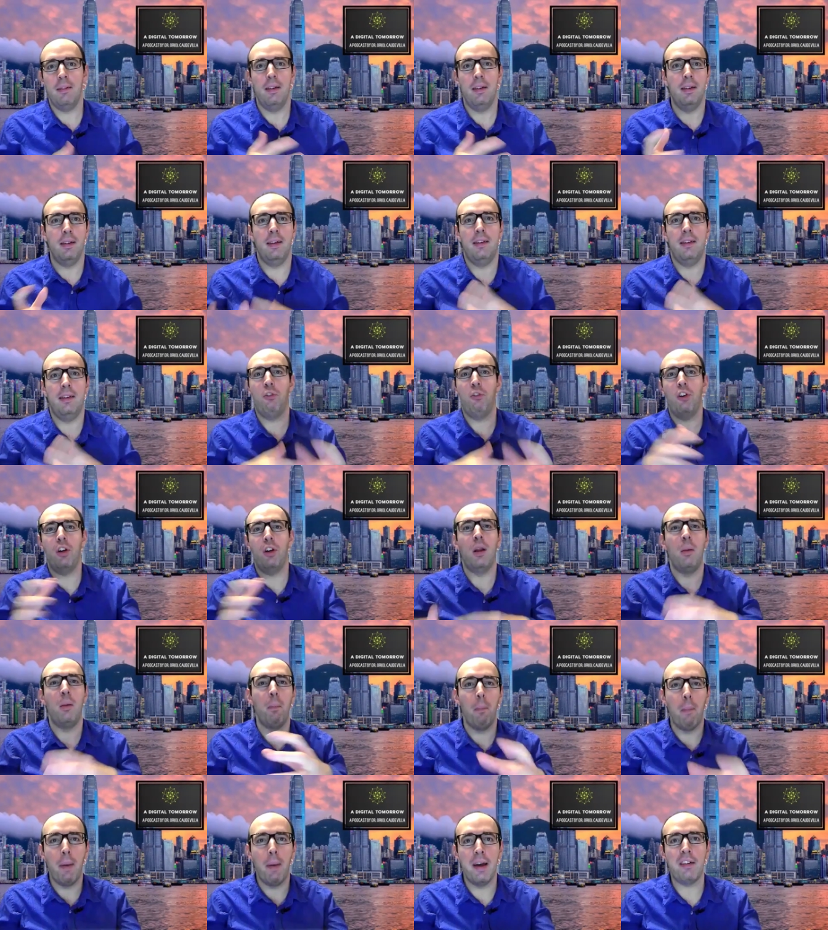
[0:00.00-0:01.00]
institutional
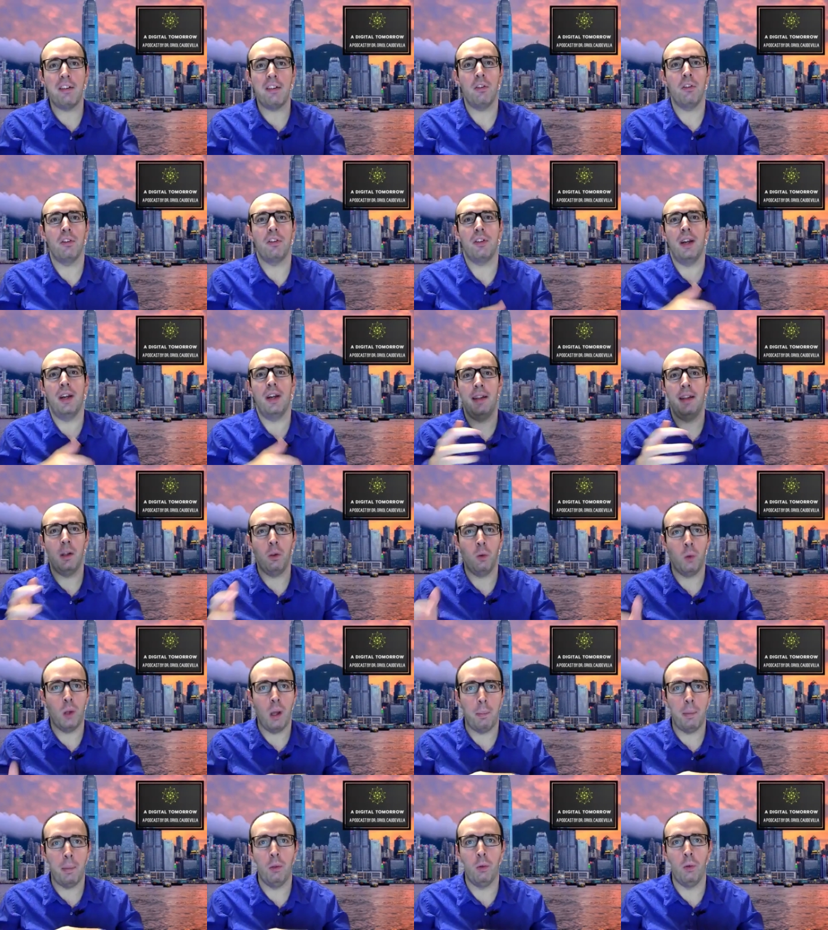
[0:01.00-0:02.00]
investors starting to
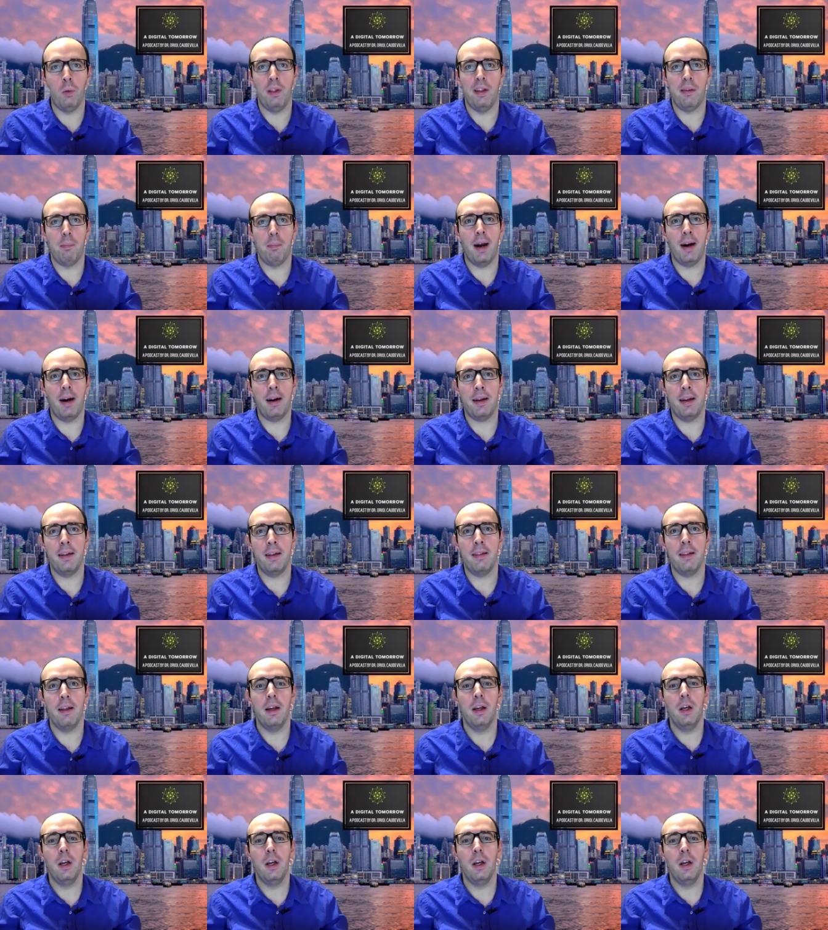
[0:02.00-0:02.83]
tap into this market.